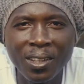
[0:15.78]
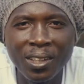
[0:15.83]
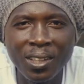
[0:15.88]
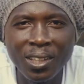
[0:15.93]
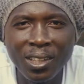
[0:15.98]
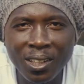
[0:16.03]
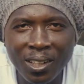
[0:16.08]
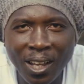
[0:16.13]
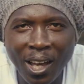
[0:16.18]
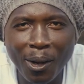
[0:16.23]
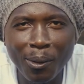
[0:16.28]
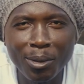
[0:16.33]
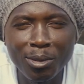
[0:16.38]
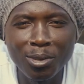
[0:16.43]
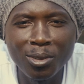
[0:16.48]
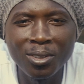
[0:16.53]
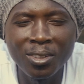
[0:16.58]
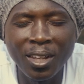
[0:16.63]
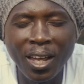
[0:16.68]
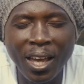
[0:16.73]
in our
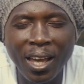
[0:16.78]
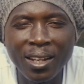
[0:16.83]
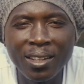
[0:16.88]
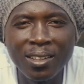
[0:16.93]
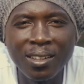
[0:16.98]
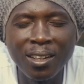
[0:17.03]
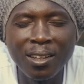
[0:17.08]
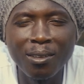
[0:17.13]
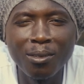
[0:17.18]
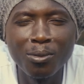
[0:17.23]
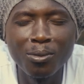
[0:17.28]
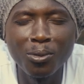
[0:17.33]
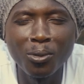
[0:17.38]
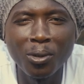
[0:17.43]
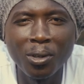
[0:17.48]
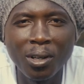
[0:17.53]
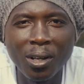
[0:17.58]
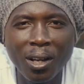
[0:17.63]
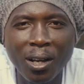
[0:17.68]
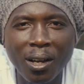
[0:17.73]
society
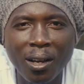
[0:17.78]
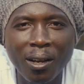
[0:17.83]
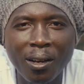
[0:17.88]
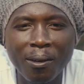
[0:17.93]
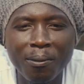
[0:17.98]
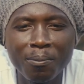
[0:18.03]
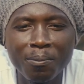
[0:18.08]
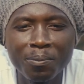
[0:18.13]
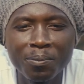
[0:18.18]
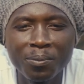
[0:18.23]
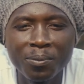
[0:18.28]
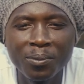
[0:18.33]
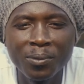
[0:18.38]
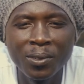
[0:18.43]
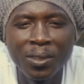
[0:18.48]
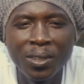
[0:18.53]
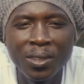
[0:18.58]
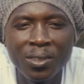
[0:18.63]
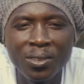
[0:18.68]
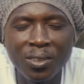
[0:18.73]
for
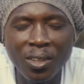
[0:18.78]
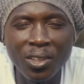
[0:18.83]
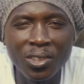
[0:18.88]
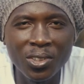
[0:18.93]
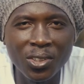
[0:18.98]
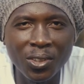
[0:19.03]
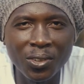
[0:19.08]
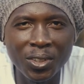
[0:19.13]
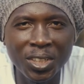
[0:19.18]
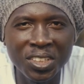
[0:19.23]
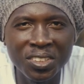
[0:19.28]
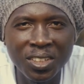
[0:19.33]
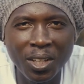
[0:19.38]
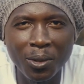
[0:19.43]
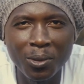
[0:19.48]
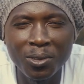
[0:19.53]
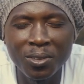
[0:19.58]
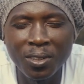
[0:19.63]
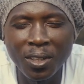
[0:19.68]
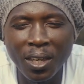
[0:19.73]
centuries, I
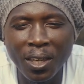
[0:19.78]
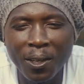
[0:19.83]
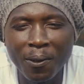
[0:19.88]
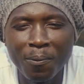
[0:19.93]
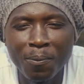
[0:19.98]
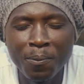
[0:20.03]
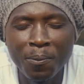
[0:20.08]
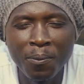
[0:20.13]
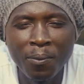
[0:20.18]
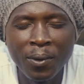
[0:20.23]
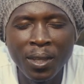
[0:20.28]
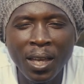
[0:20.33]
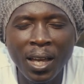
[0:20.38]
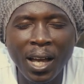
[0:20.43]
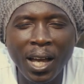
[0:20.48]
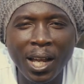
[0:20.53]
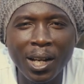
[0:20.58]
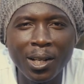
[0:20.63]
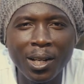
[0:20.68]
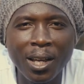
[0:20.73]
would say.
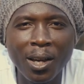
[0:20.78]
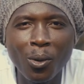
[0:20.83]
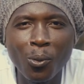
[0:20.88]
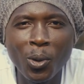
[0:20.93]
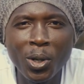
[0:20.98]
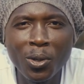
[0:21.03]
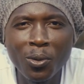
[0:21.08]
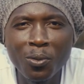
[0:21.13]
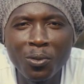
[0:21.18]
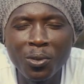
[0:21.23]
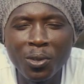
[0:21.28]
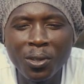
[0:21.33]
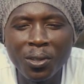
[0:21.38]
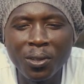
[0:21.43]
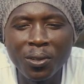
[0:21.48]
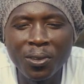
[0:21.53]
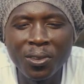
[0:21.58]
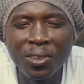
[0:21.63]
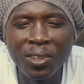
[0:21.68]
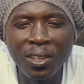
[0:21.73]
And one of the
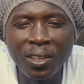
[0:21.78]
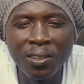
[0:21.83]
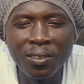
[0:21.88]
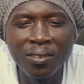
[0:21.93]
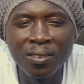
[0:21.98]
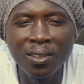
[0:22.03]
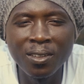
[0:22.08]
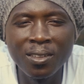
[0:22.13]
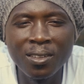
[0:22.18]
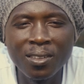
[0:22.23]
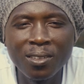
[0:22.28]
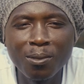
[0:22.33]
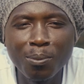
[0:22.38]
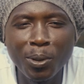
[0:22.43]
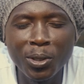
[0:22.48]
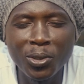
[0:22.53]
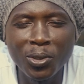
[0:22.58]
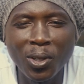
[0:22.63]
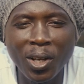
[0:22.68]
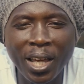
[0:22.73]
things that
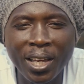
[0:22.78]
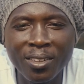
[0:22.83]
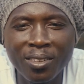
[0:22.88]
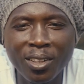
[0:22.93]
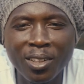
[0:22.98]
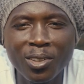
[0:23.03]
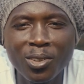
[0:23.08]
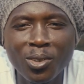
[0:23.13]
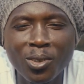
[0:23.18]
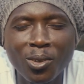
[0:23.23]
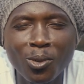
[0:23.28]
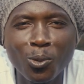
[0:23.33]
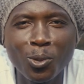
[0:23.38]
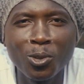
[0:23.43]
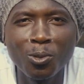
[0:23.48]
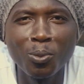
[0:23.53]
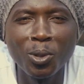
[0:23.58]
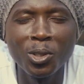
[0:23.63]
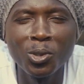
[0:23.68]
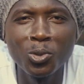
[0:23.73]
specialization
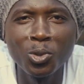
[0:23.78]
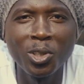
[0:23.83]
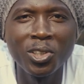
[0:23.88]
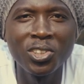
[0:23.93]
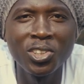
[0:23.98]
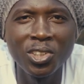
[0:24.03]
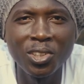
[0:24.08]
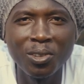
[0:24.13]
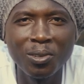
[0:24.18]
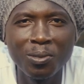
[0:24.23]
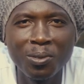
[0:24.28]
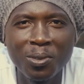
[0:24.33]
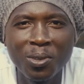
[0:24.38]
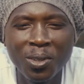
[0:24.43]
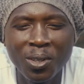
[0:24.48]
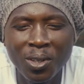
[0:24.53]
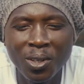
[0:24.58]
was meant to achieve